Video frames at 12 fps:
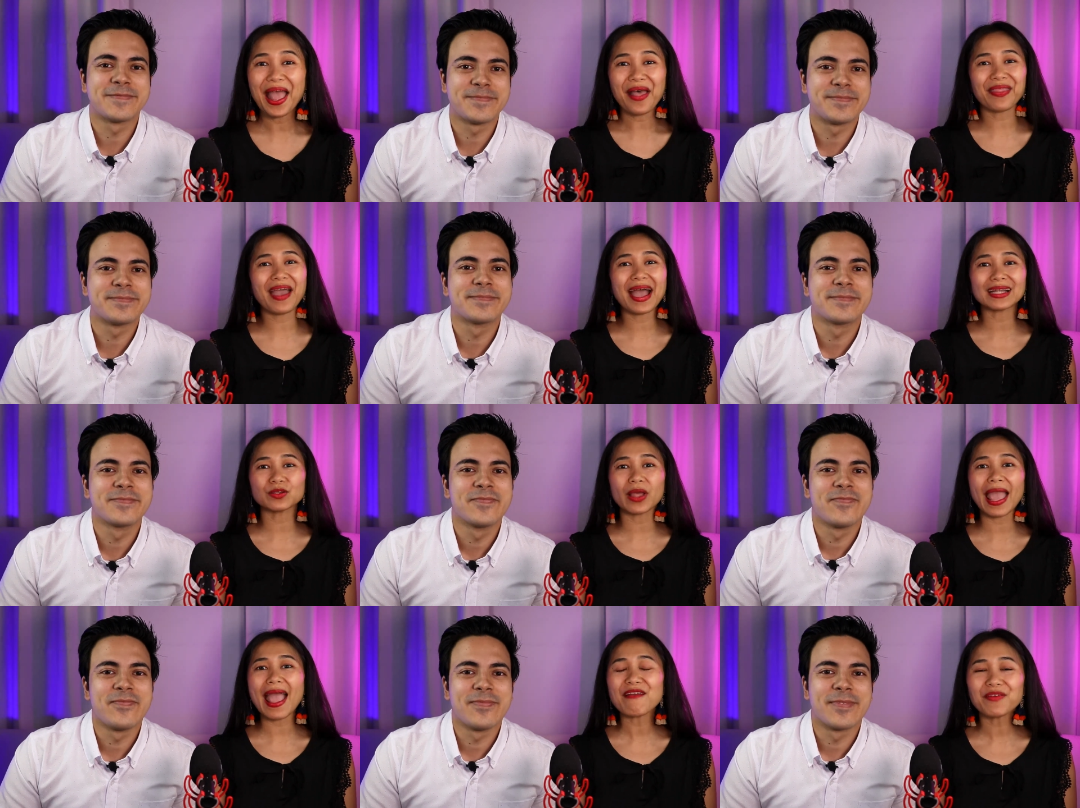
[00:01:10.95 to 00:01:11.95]
Speaker 1: that
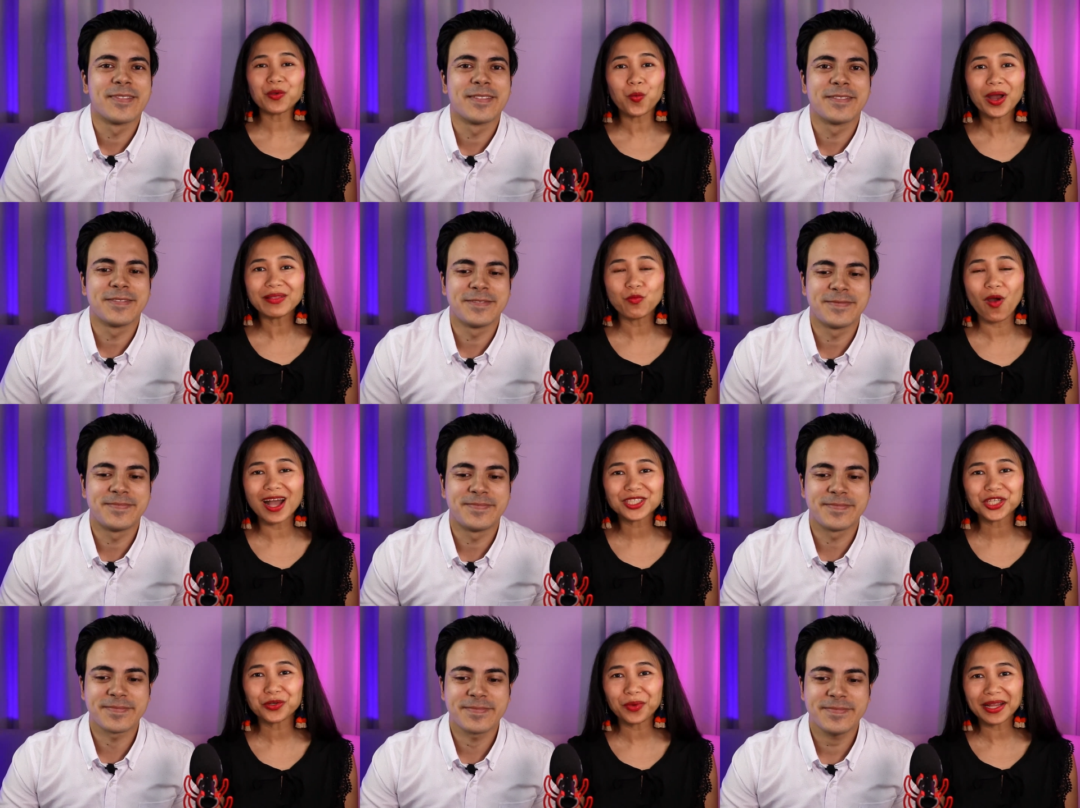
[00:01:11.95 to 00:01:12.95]
everyone
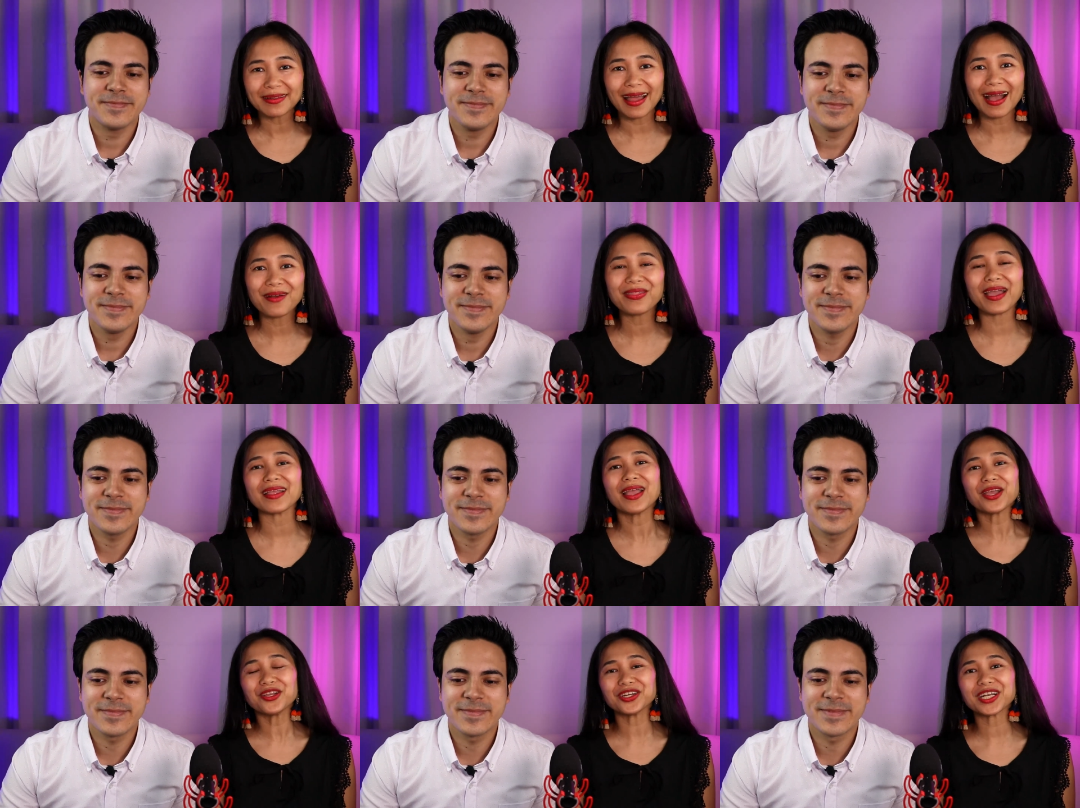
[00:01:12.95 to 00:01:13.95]
watching right now that
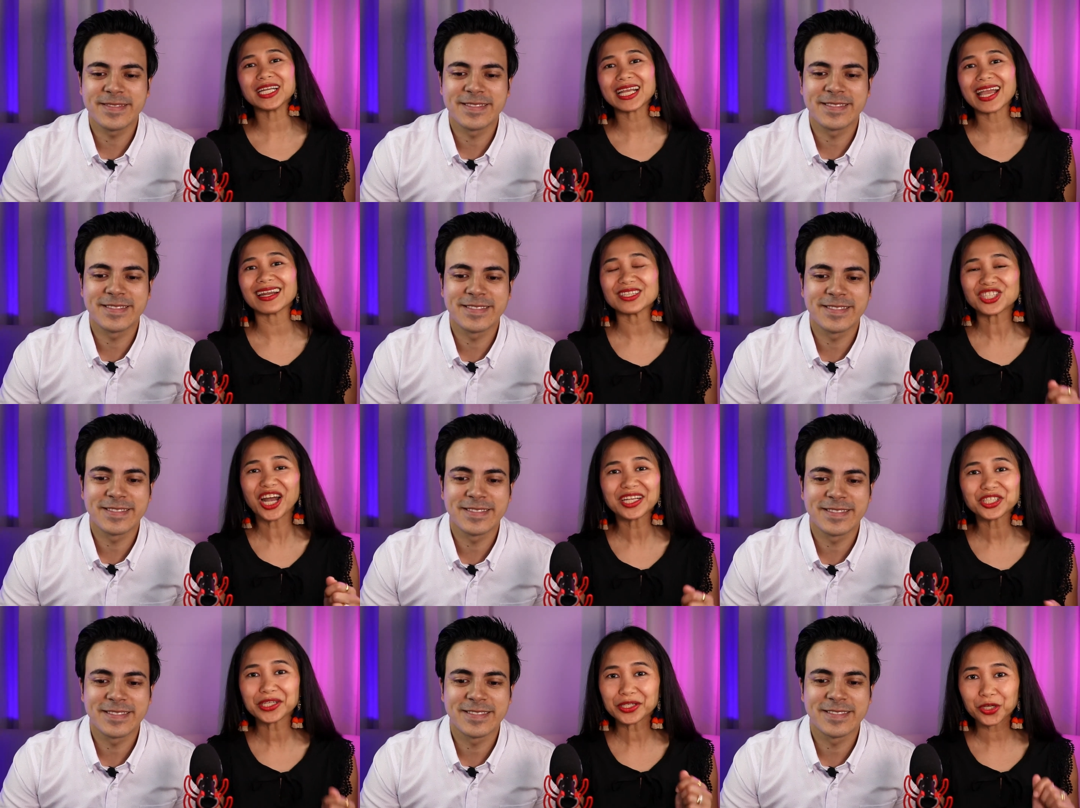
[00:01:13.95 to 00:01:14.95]
you're going to get a
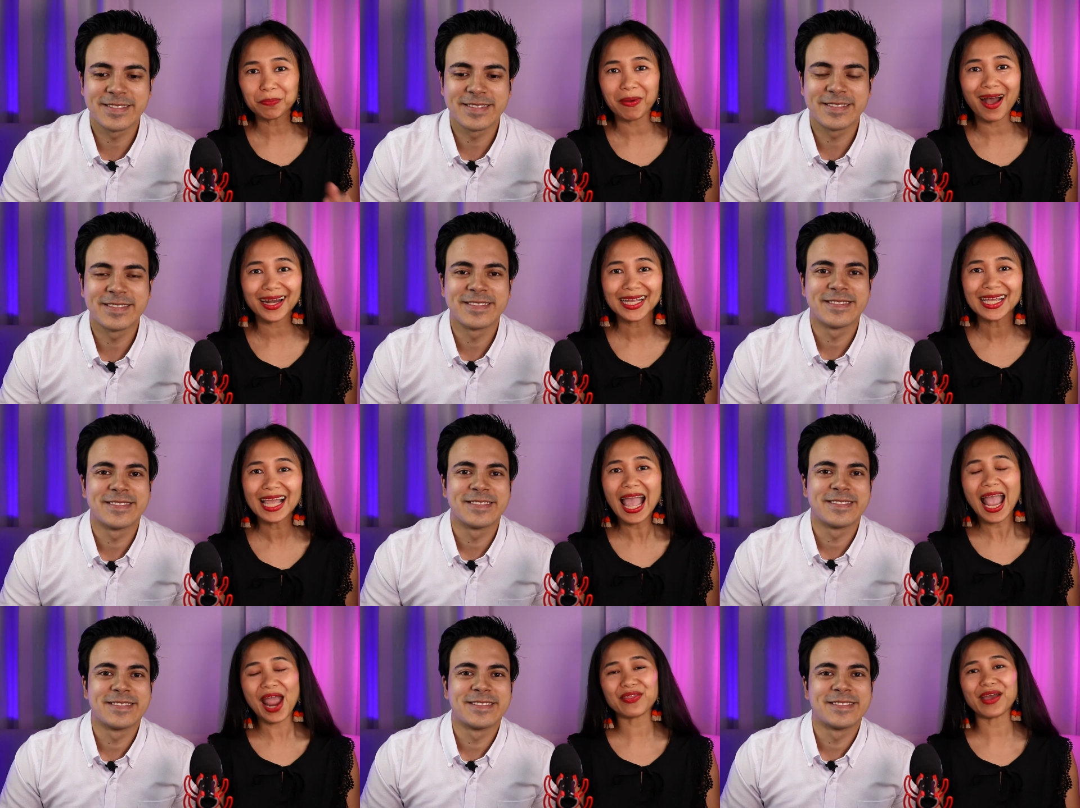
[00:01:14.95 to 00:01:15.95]
touch in your body
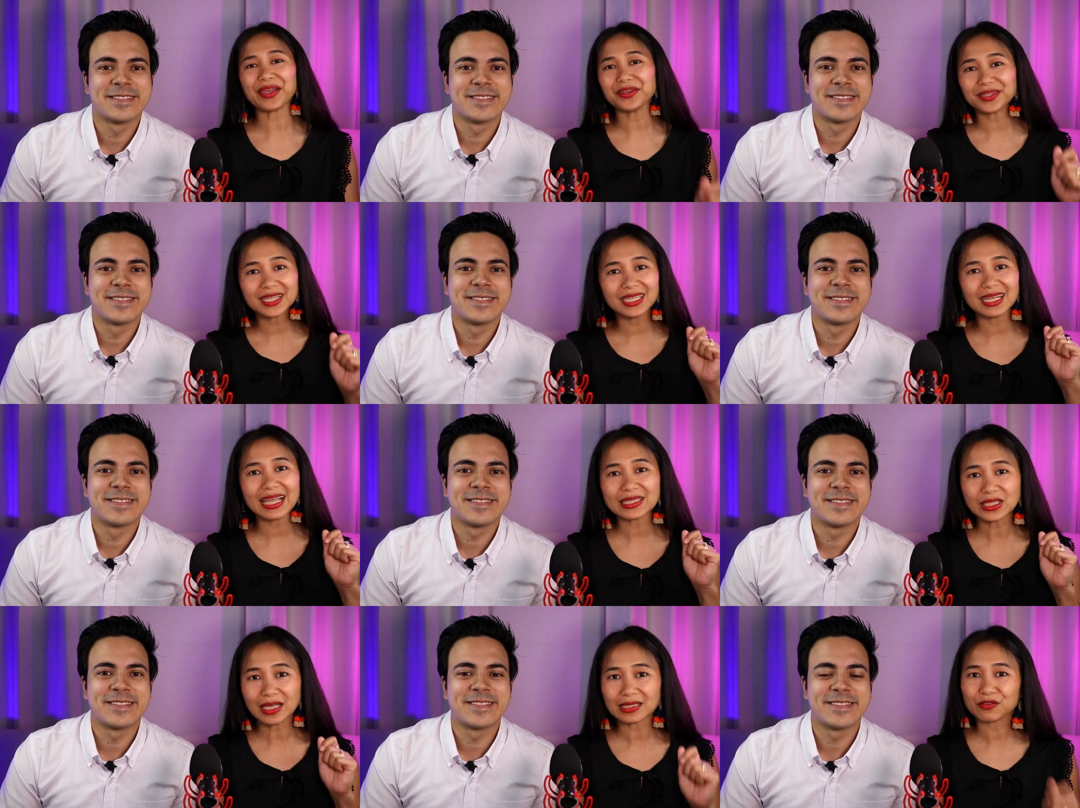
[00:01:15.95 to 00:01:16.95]
and that you're going to get
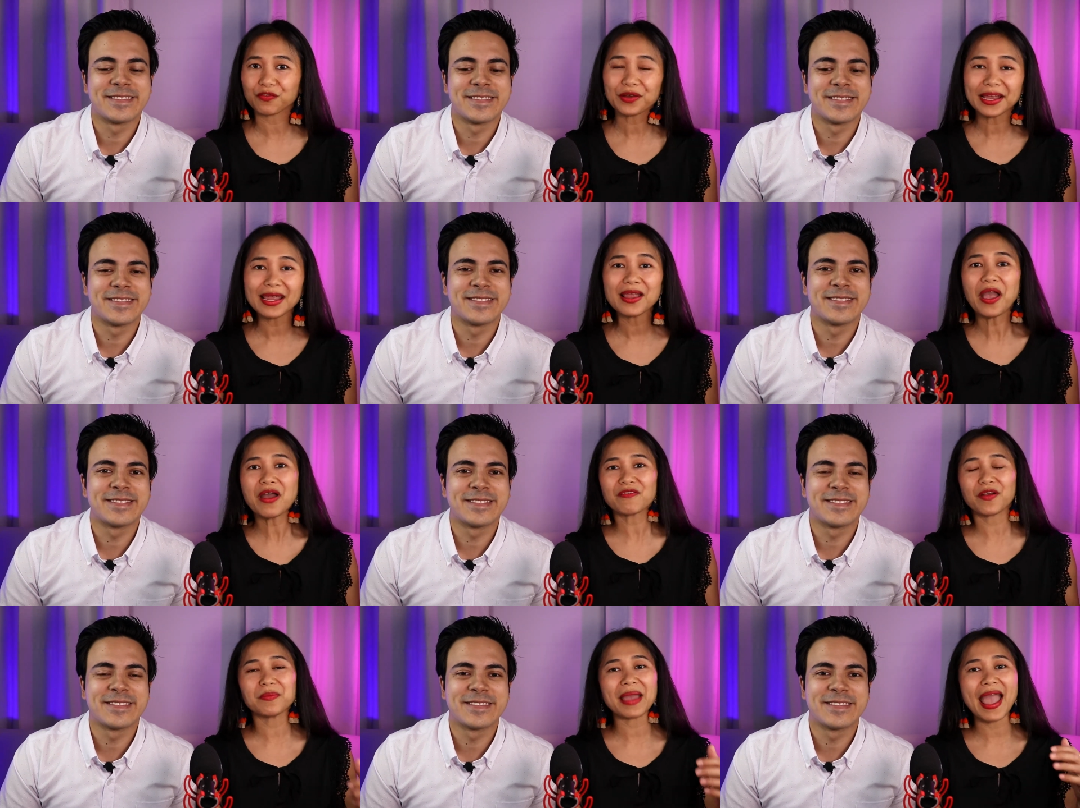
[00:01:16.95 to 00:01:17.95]
set free
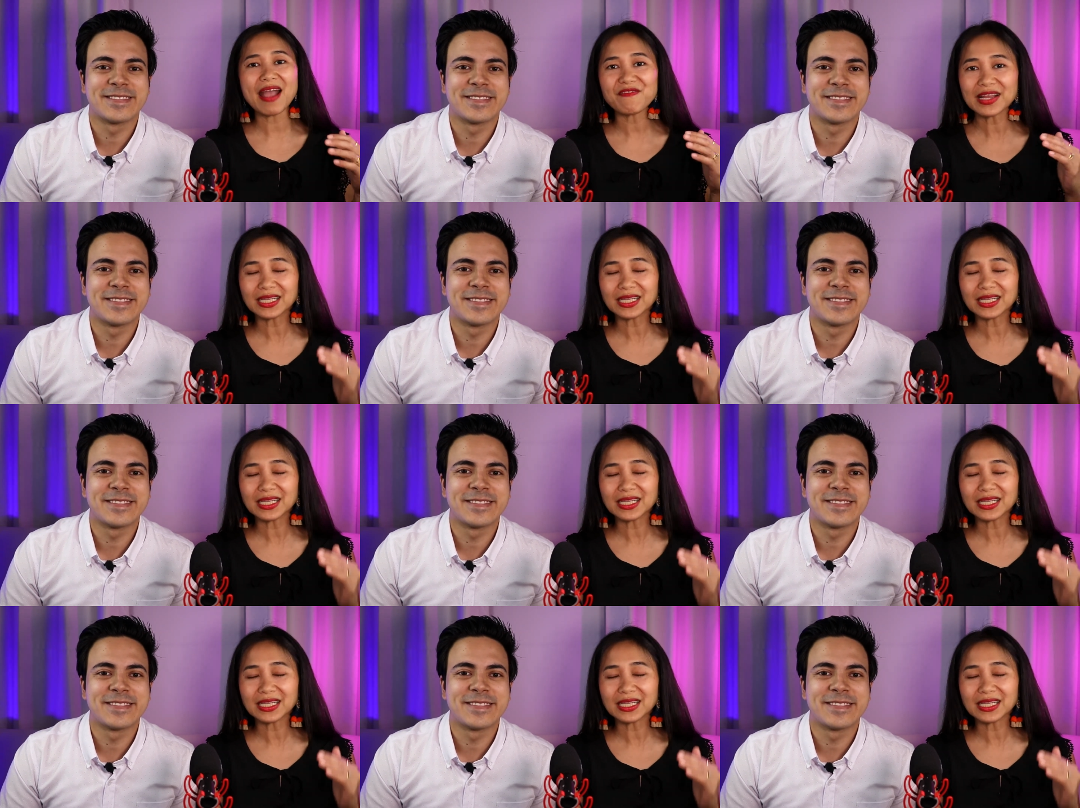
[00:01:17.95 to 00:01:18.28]
from every